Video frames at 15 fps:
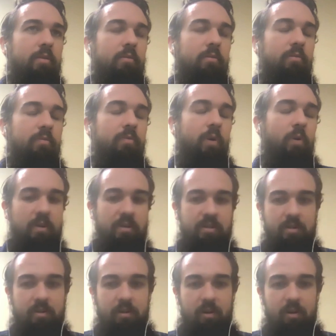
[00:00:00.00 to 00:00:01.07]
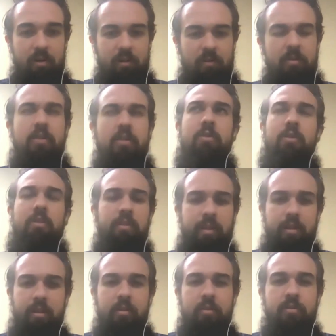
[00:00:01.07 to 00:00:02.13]
focus you know
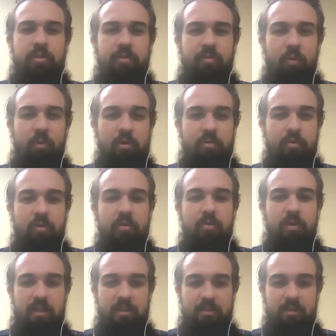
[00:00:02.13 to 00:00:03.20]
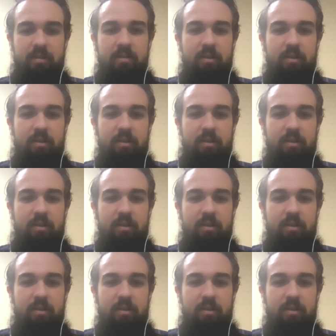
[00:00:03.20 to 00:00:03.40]
they lose the forest for the trees